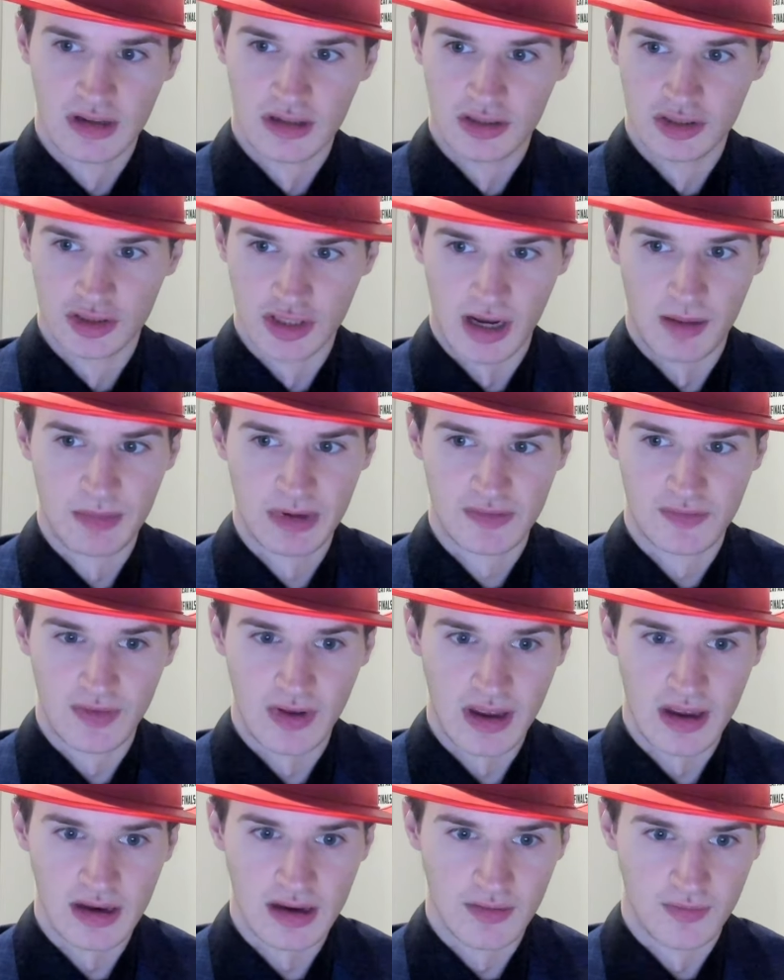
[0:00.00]
Sean
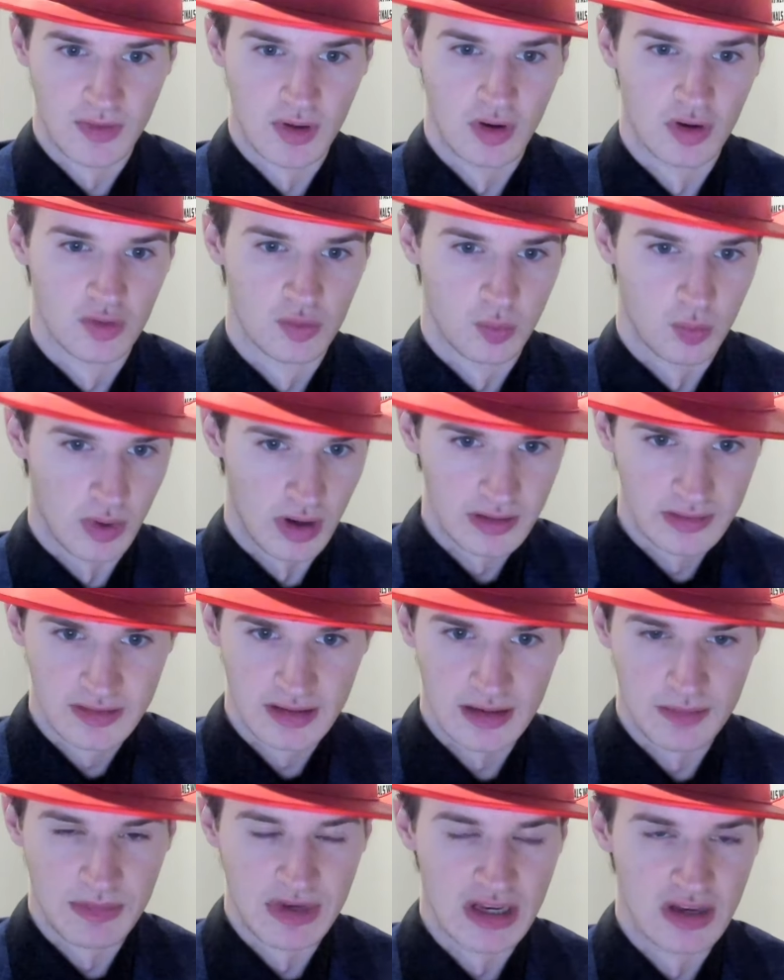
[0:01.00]
McVay, if there is one
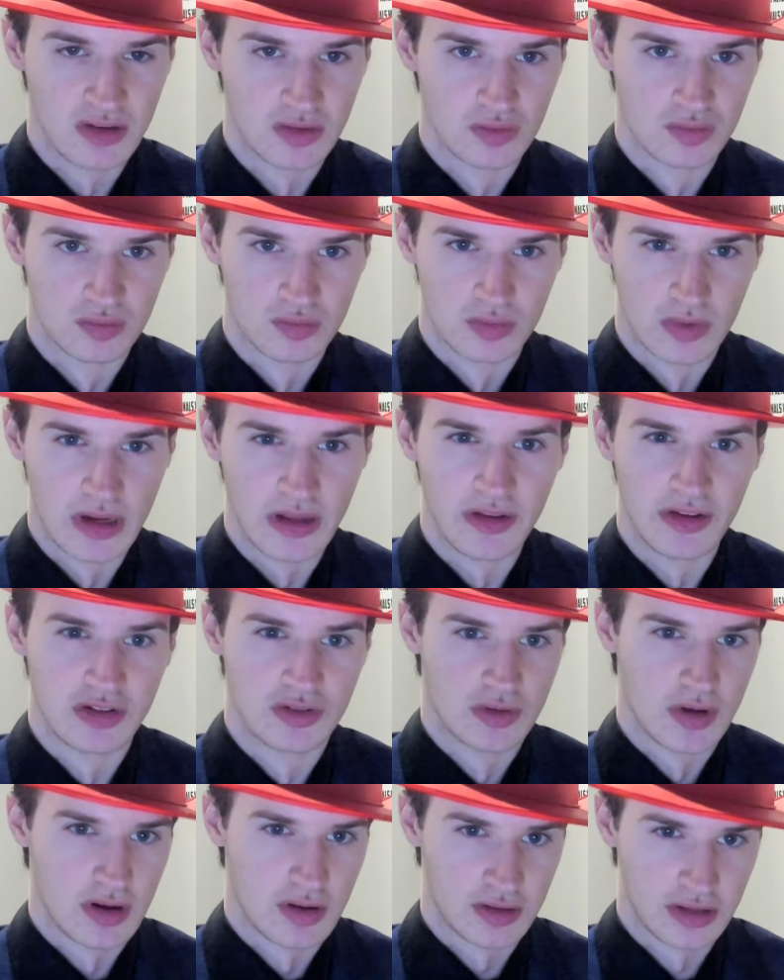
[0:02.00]
team he has really
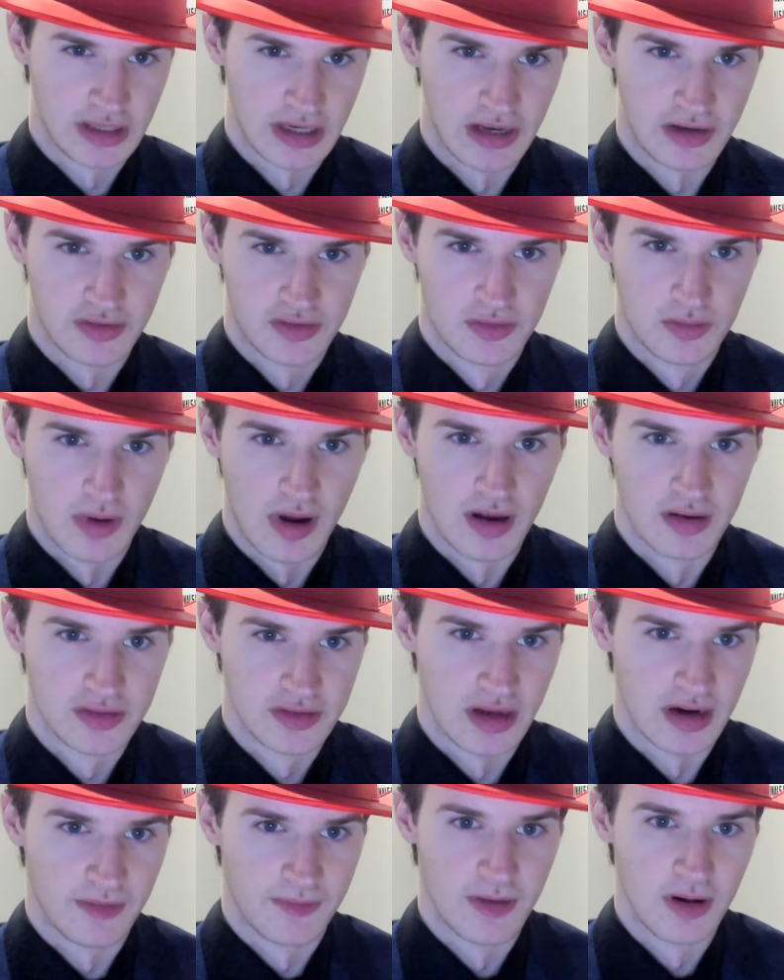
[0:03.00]
struggled against throughout his
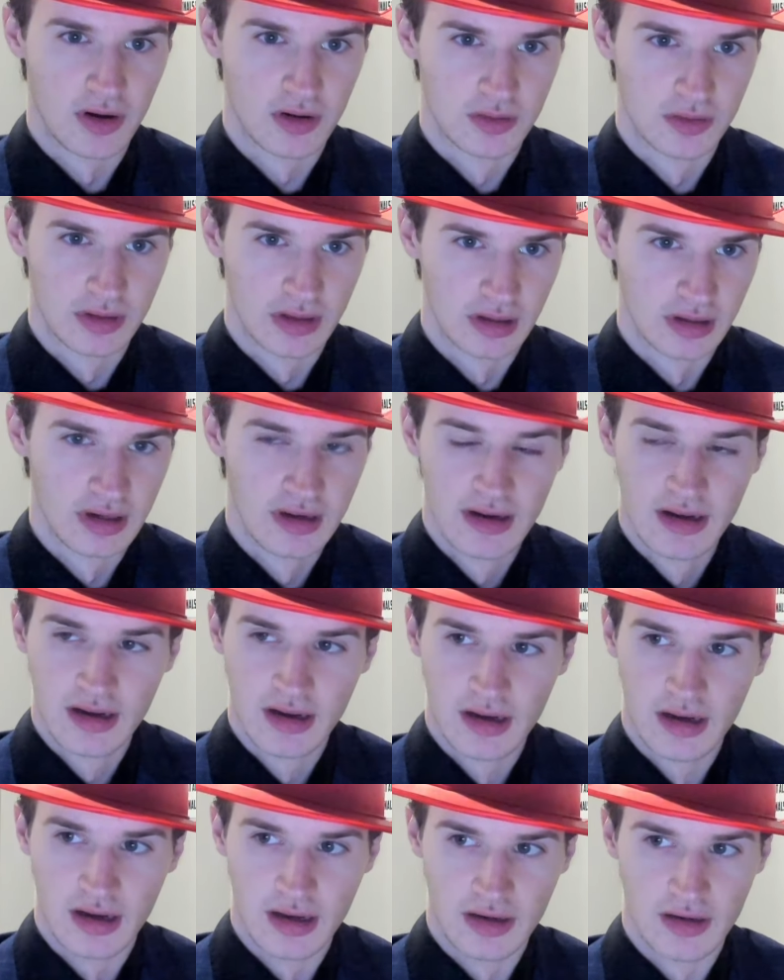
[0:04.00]
NFL career,
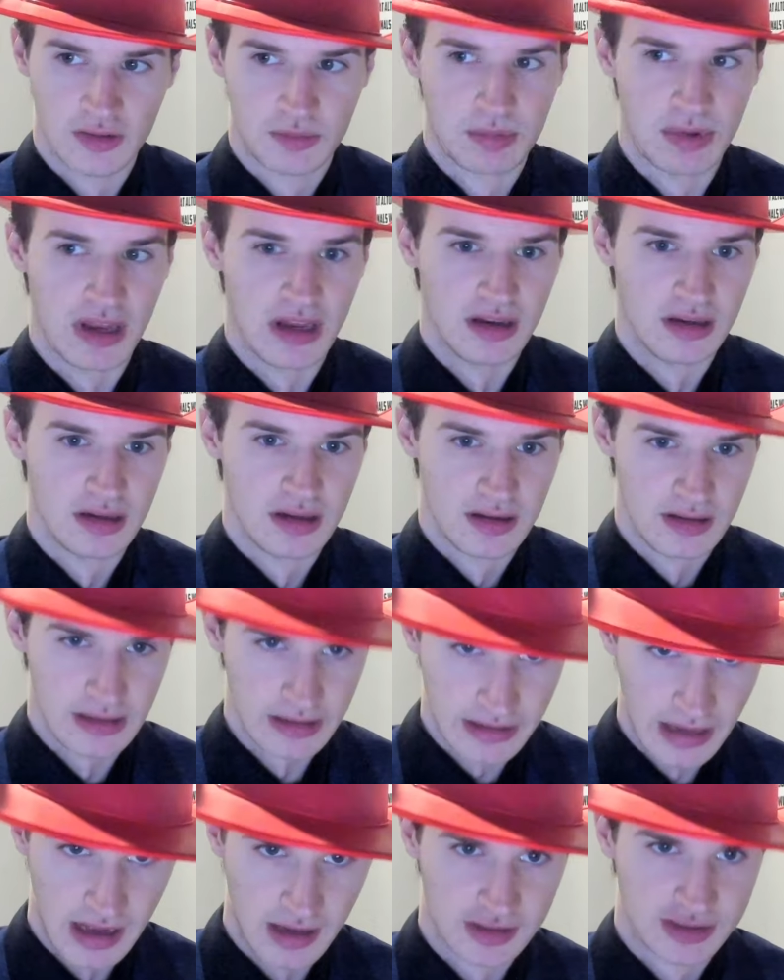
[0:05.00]
it has been the
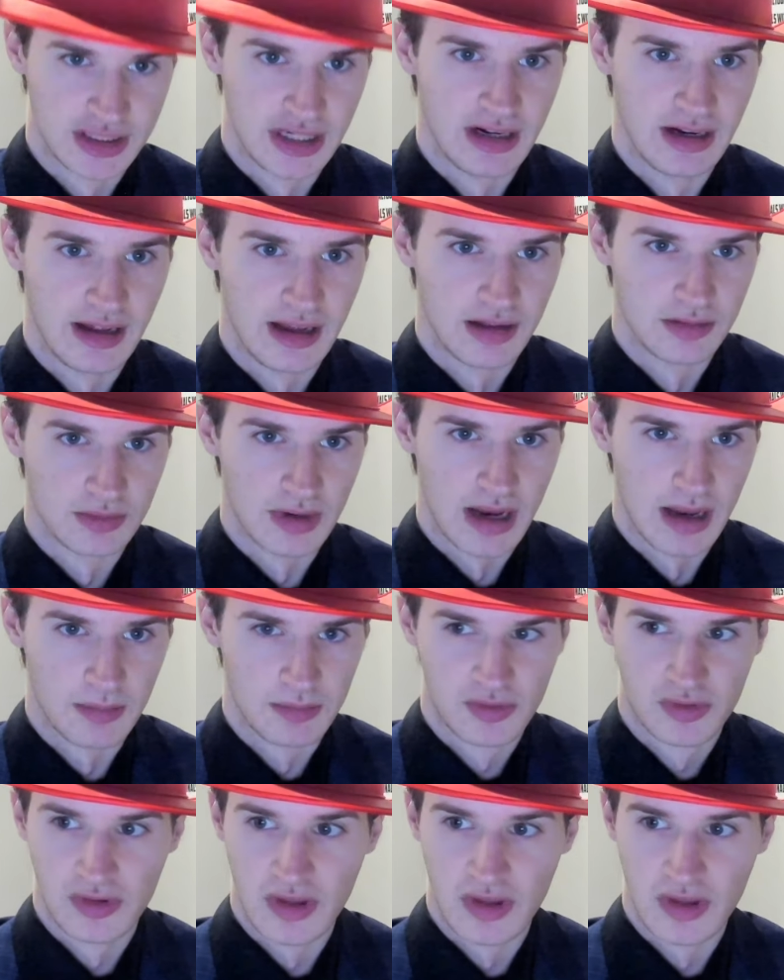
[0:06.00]
Kyle Shanahan Rams.